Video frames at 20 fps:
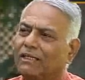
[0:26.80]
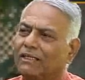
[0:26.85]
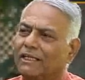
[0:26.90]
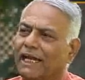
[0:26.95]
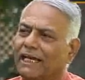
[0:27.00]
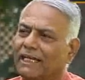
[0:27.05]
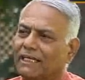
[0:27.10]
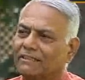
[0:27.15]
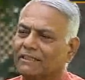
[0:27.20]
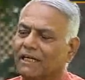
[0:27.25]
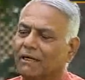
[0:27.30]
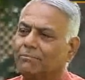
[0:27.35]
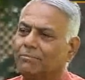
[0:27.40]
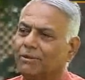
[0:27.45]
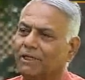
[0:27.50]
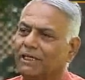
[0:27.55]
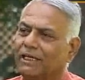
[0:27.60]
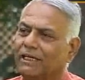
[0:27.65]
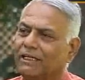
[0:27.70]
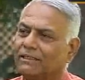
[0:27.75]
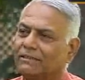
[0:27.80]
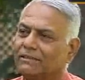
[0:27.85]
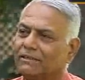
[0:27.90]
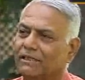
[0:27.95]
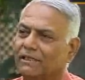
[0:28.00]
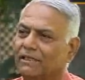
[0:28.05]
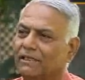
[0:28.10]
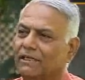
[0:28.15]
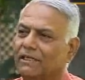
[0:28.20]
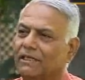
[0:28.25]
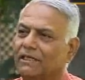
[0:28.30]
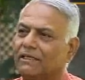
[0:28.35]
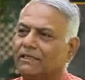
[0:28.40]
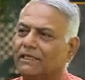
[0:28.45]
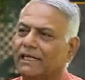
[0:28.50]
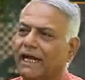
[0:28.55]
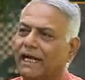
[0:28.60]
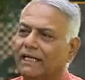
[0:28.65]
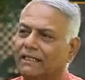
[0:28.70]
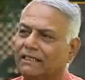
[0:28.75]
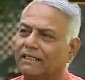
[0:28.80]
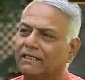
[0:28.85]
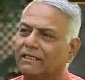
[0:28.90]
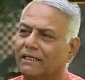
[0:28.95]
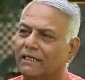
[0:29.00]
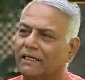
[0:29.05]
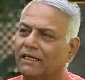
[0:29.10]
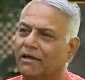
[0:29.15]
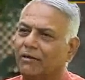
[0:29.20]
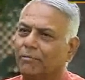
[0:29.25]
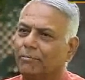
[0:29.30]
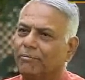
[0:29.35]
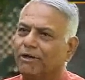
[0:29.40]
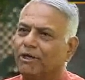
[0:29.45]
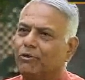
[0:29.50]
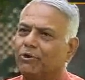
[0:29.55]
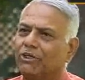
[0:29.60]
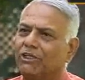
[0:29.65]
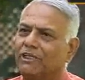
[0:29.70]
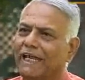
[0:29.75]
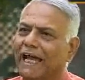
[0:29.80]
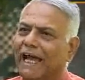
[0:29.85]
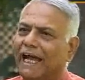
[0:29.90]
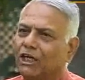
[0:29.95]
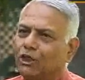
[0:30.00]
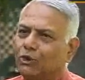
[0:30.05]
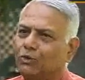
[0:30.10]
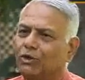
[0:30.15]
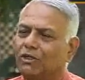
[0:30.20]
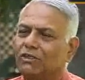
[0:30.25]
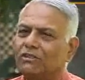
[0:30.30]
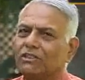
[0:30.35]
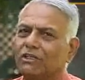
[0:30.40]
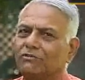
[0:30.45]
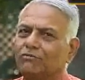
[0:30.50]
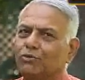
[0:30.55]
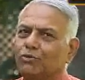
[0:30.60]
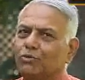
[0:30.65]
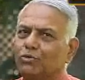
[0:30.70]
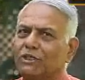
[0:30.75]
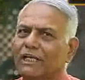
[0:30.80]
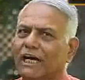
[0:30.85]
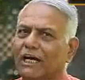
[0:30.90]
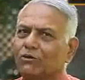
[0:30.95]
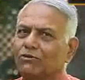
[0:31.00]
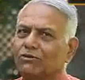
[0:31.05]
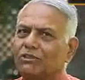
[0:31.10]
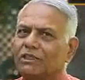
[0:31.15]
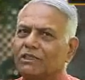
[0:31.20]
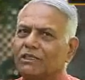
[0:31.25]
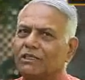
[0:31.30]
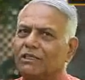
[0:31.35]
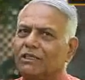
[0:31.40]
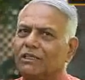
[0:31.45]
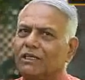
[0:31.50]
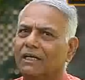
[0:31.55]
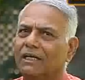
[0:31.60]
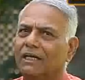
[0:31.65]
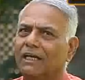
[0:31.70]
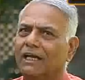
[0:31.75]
That example is that between the actuals of 2008-9,